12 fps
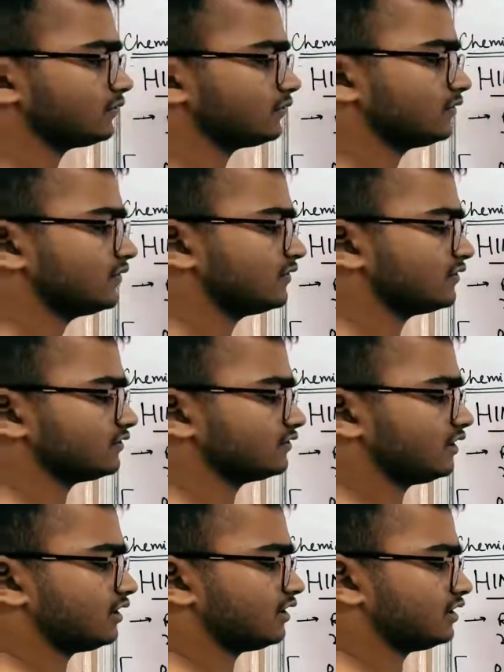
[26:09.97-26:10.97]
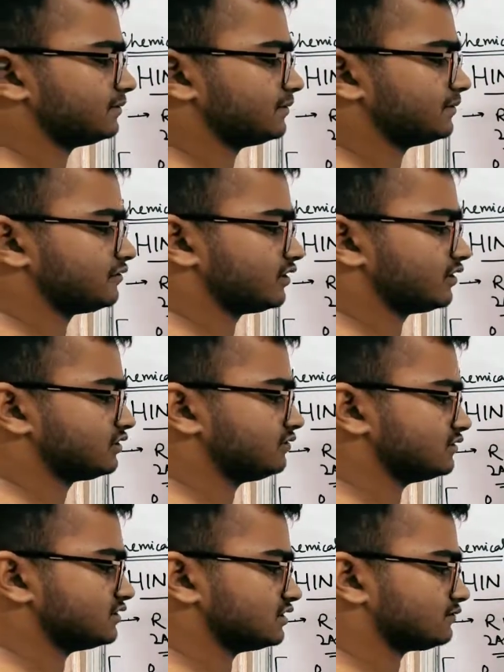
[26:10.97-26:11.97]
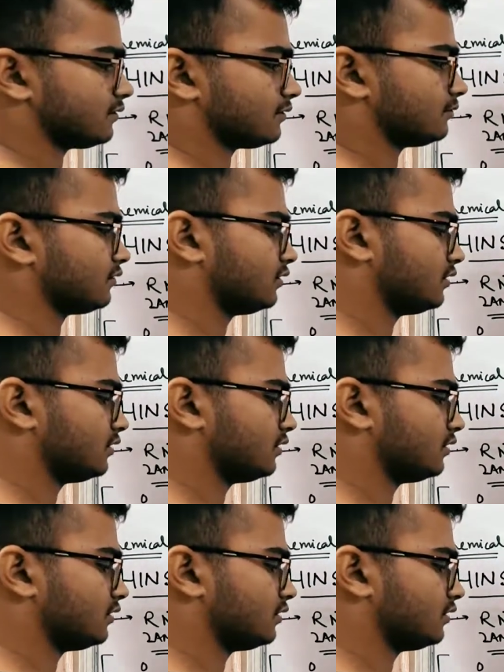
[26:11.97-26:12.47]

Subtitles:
This is the ultimate structure which is formed.